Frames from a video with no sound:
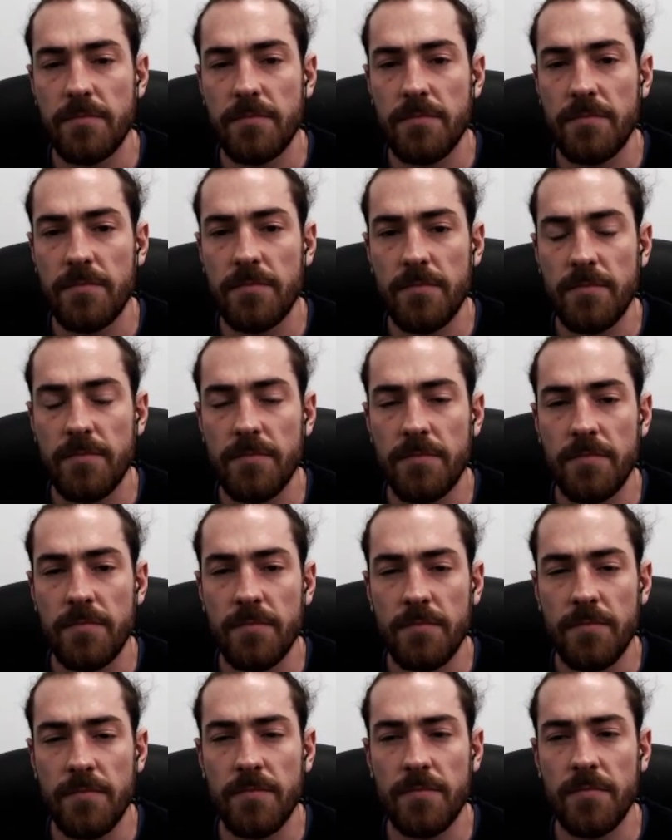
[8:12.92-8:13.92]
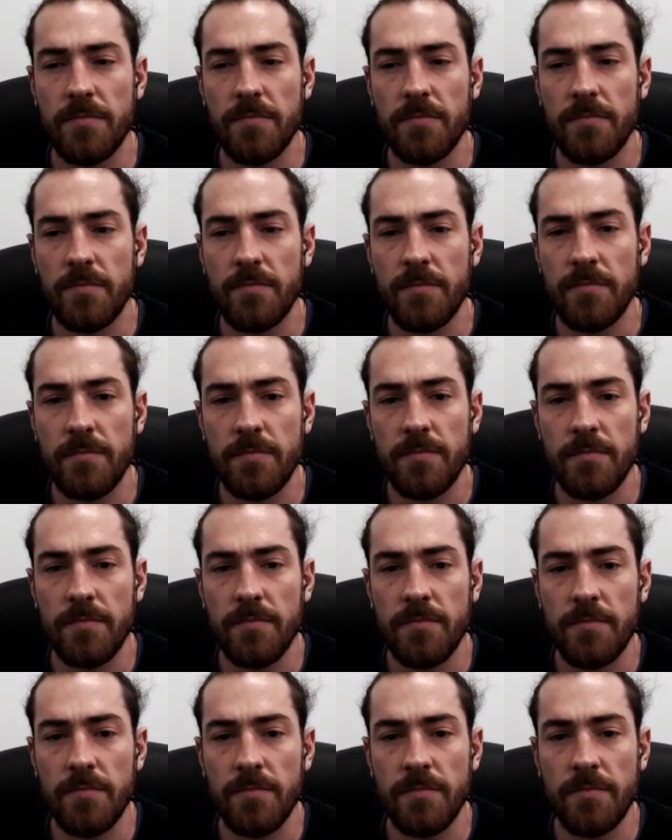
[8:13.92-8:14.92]

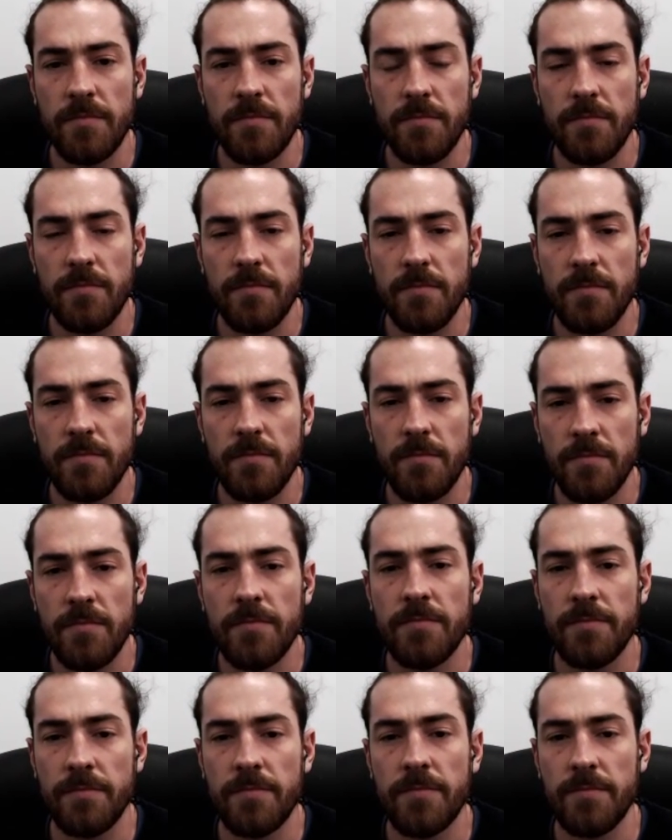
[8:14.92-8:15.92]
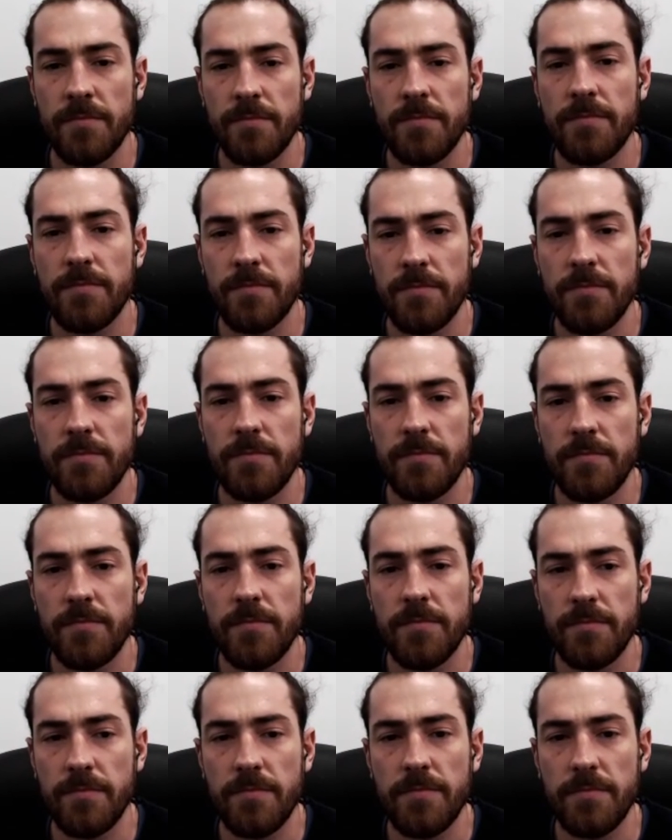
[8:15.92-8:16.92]

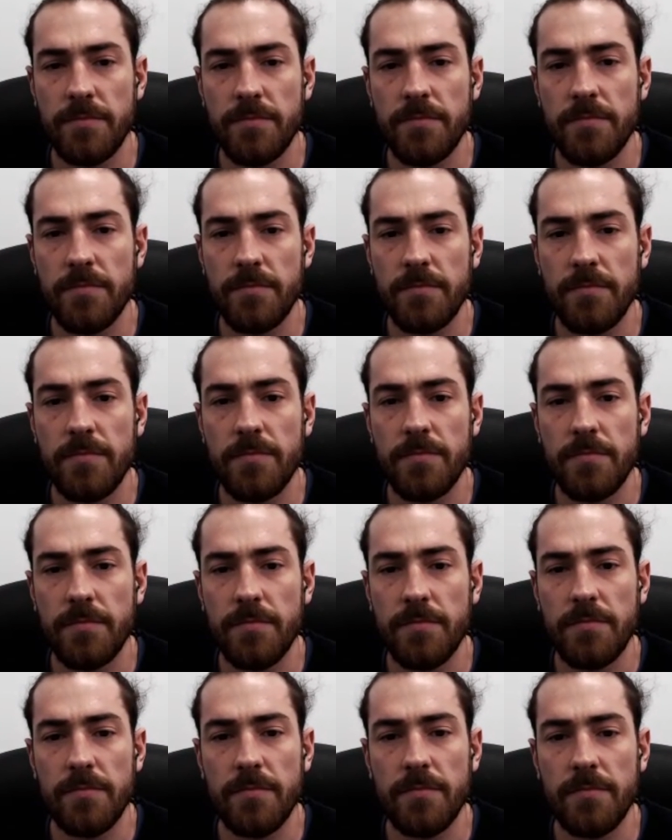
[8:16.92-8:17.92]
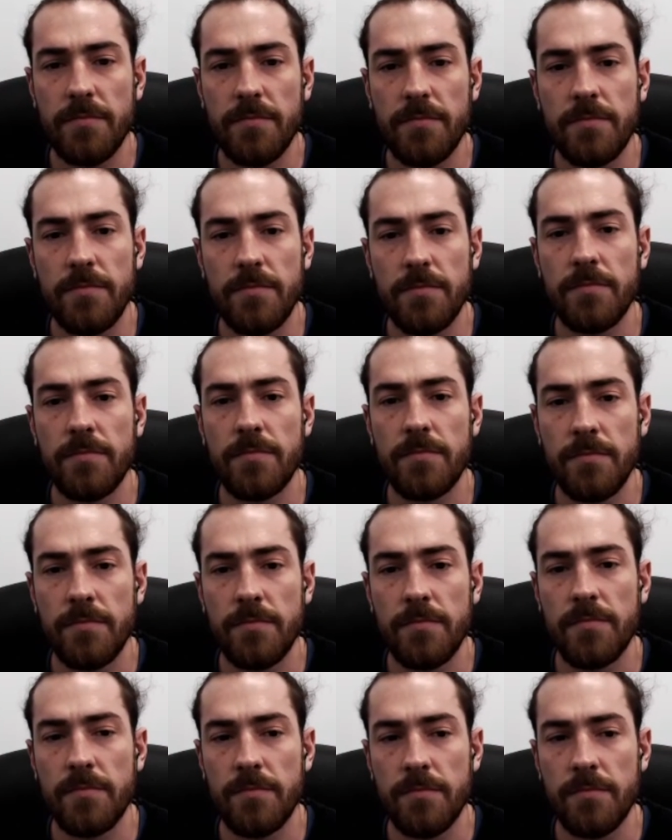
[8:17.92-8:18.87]
[no speech]